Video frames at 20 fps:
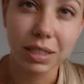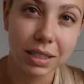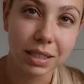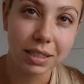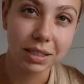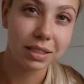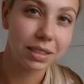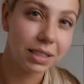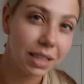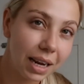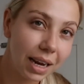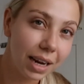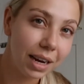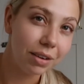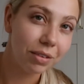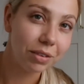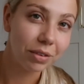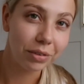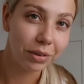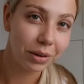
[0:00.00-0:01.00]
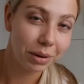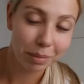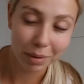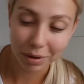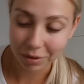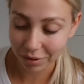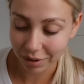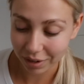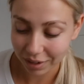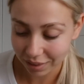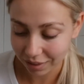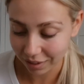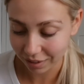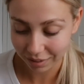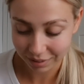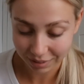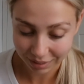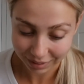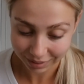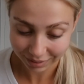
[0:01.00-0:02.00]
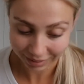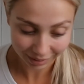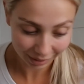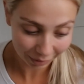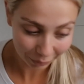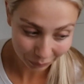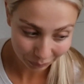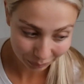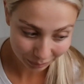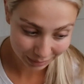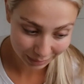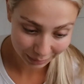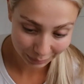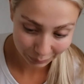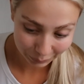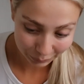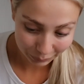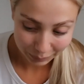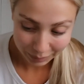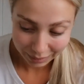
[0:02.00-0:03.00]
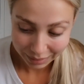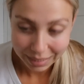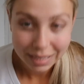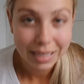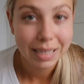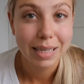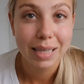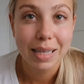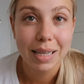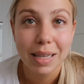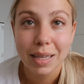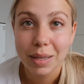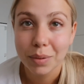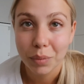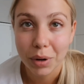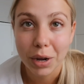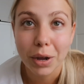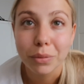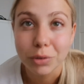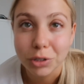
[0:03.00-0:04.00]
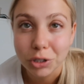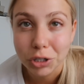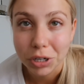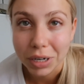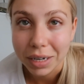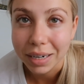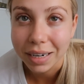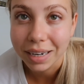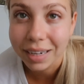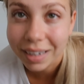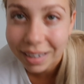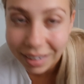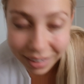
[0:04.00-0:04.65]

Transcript: single day of the honeymoon or anything like that, you know? So we're going Shein.